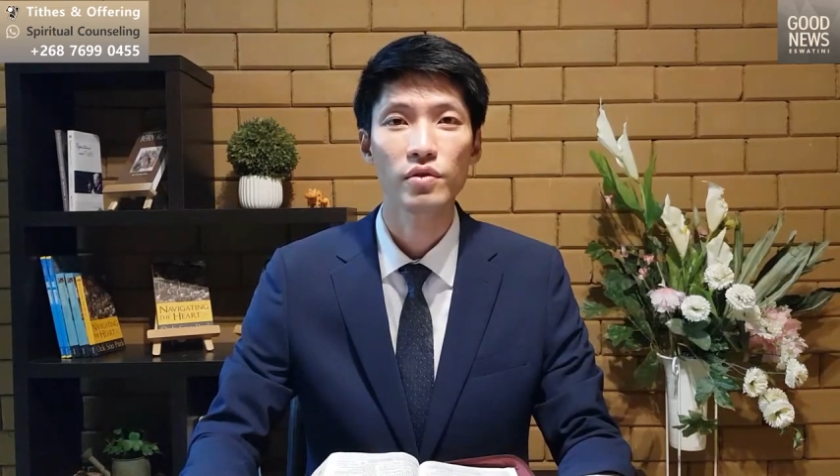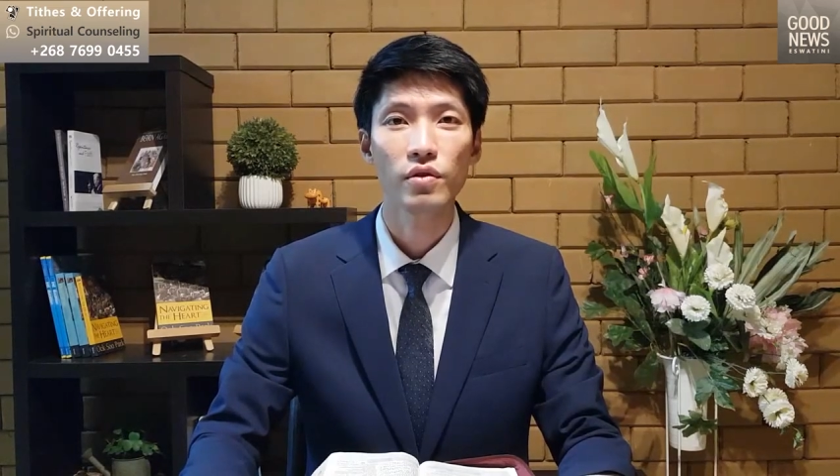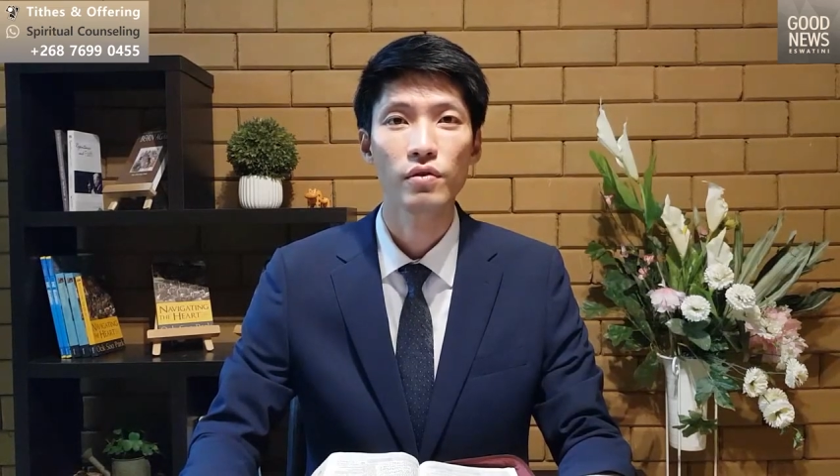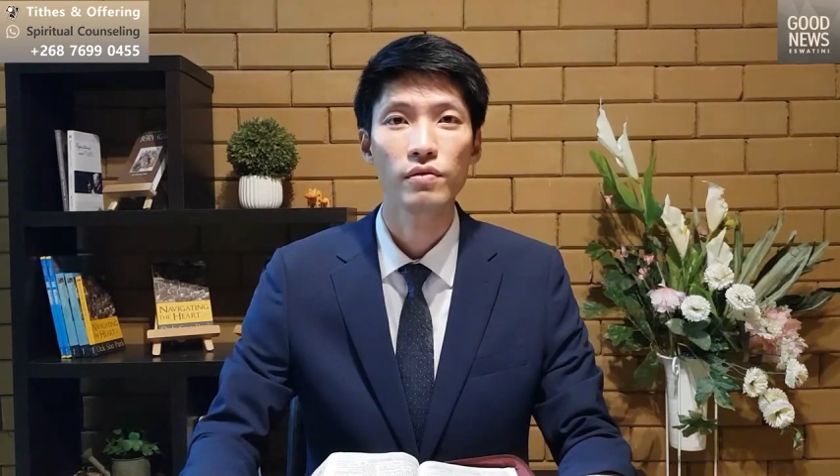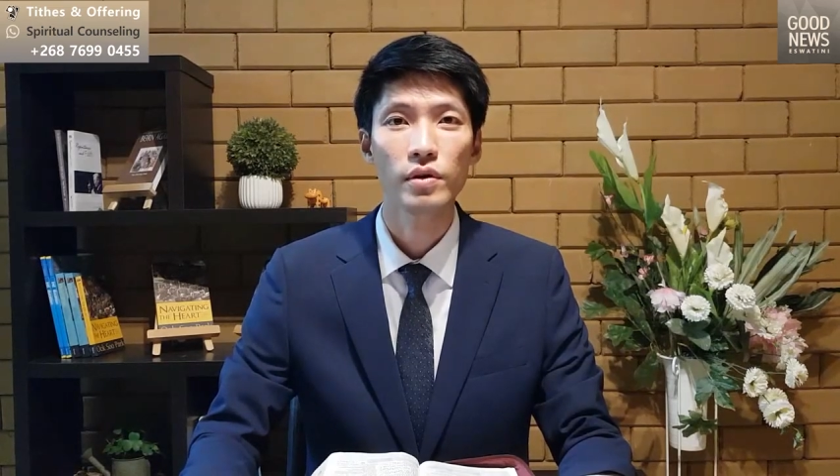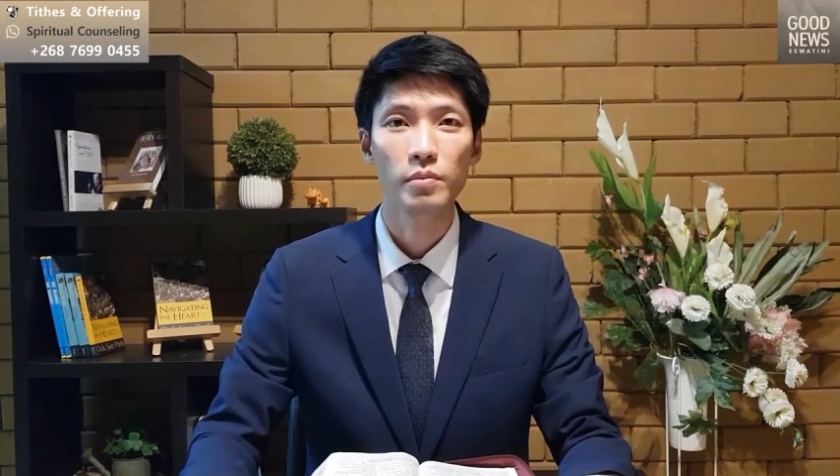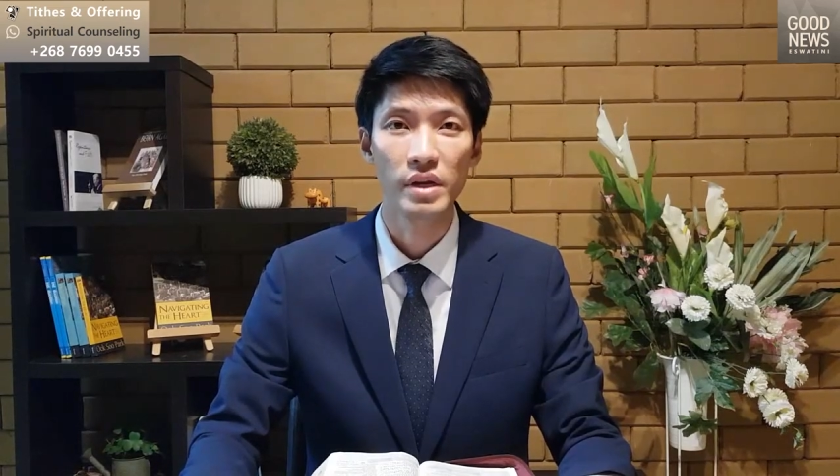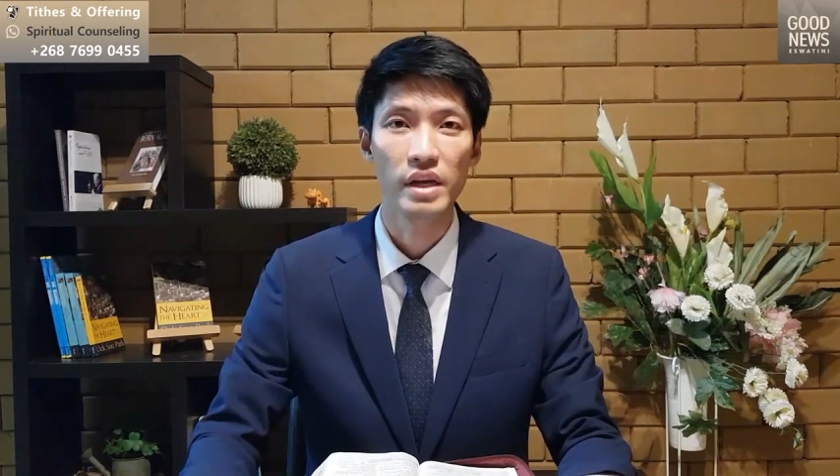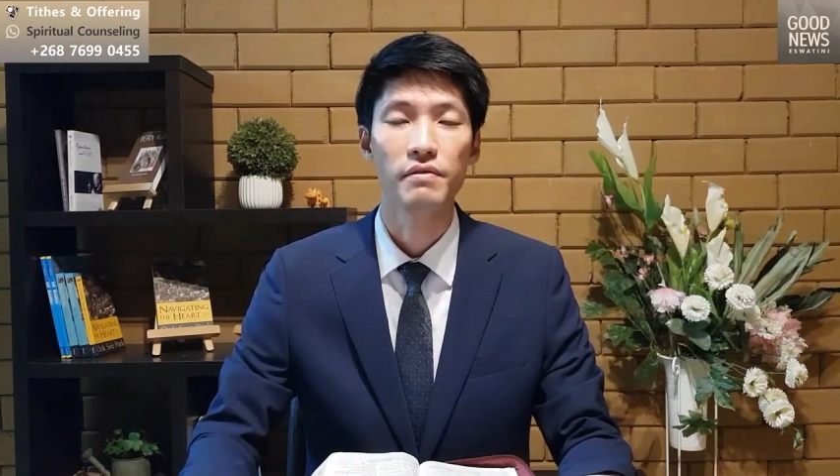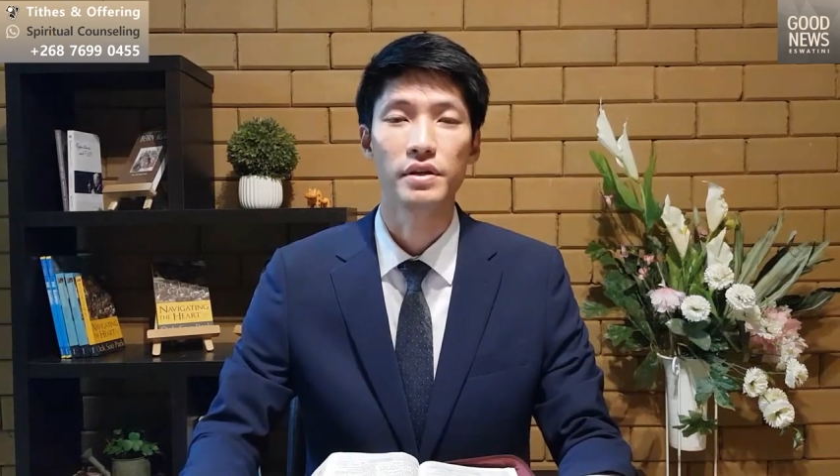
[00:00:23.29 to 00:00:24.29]
of
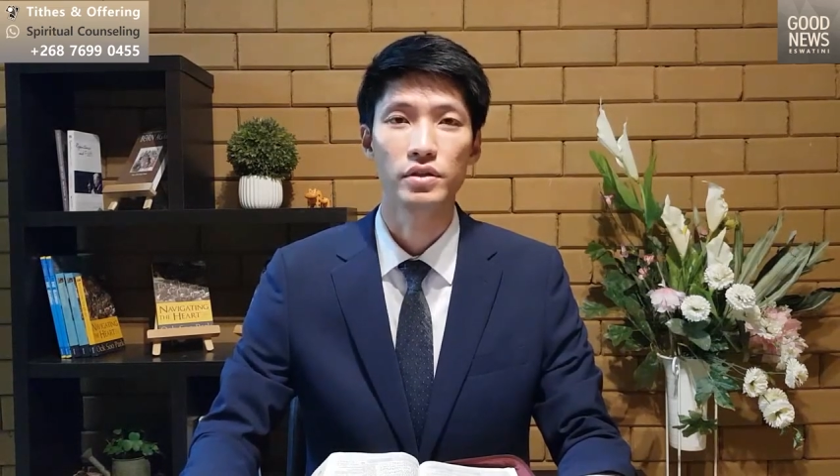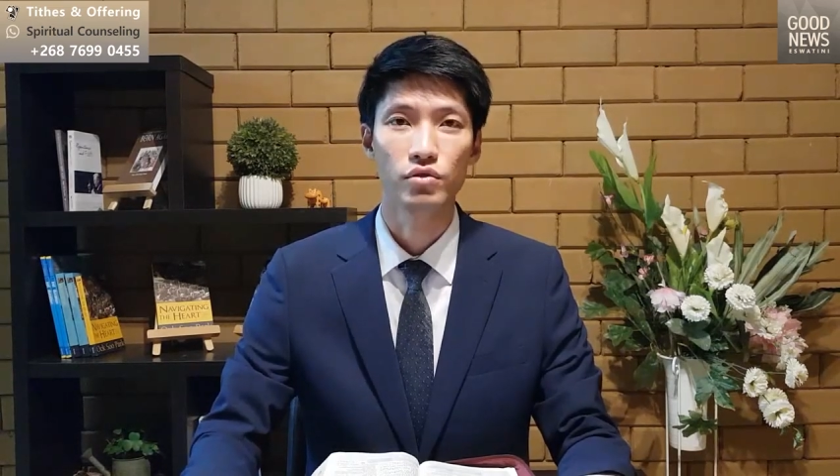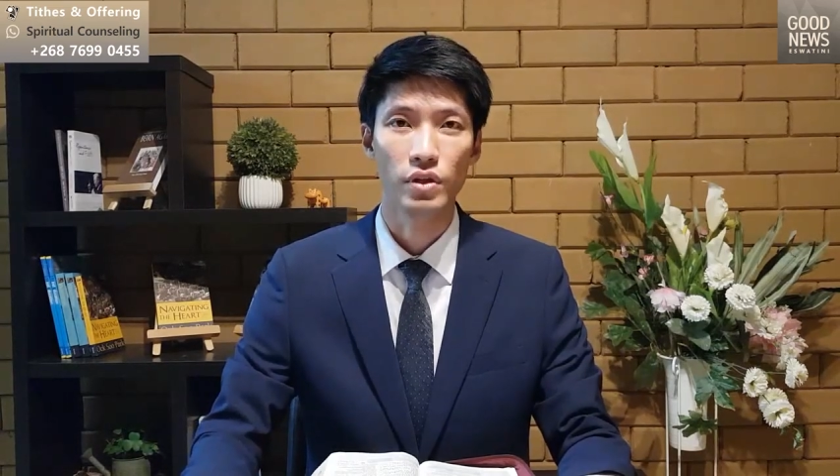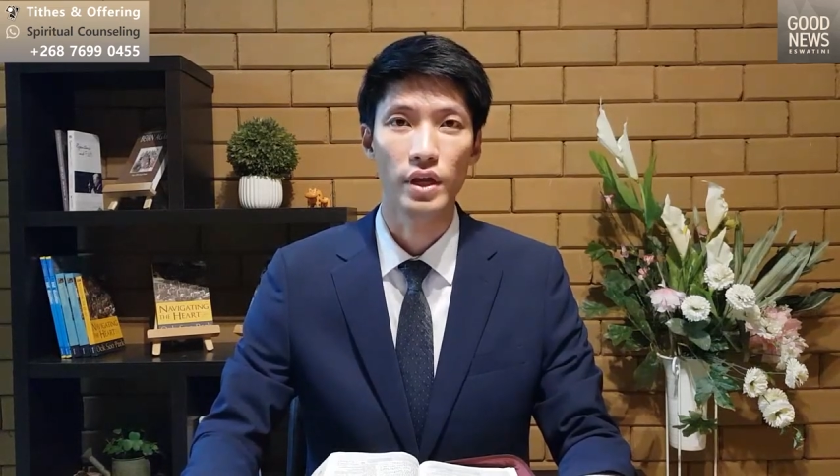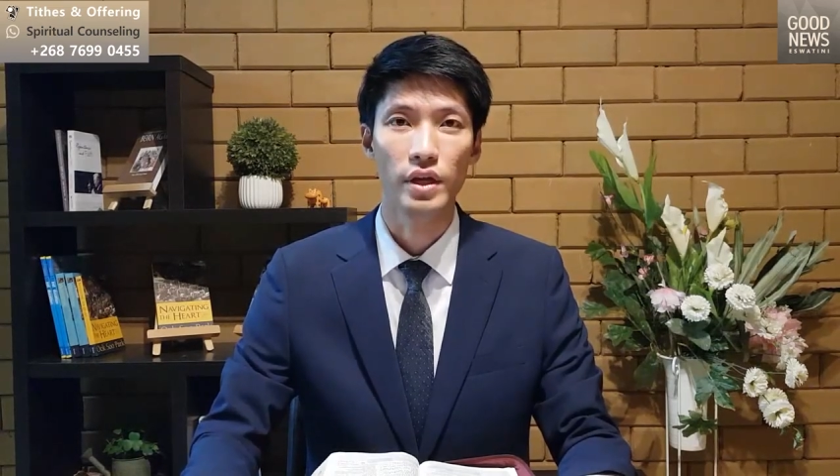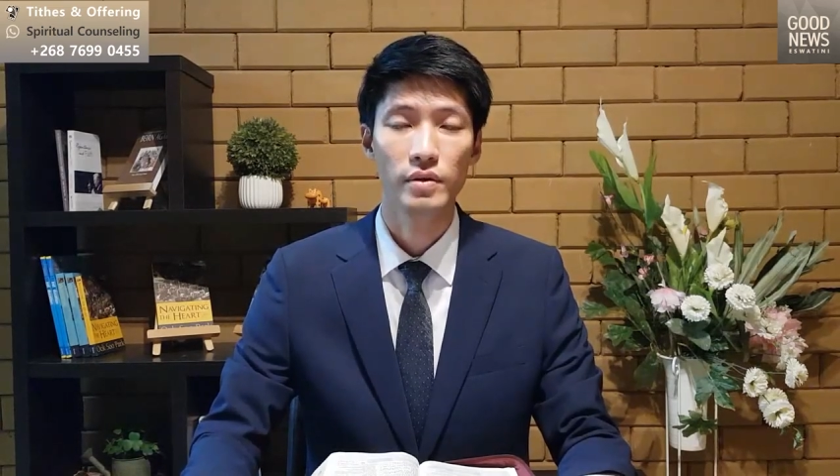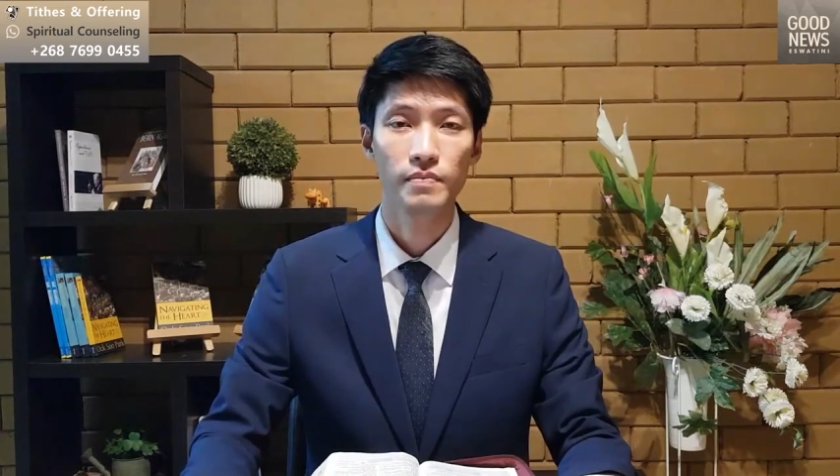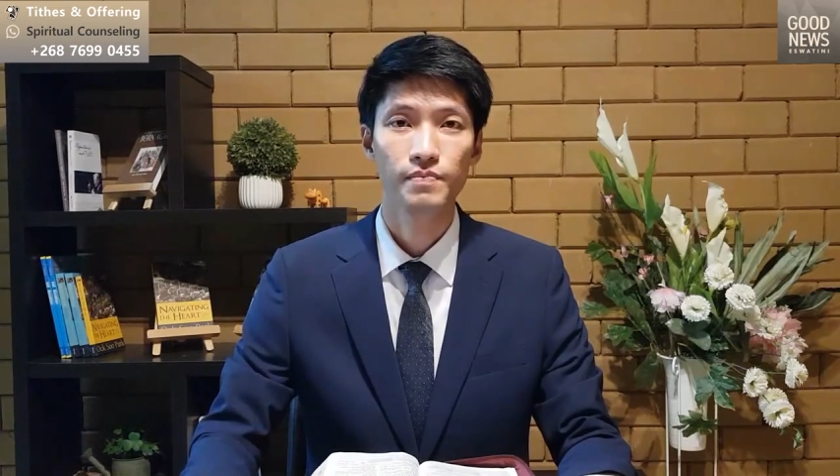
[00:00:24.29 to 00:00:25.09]
believers today.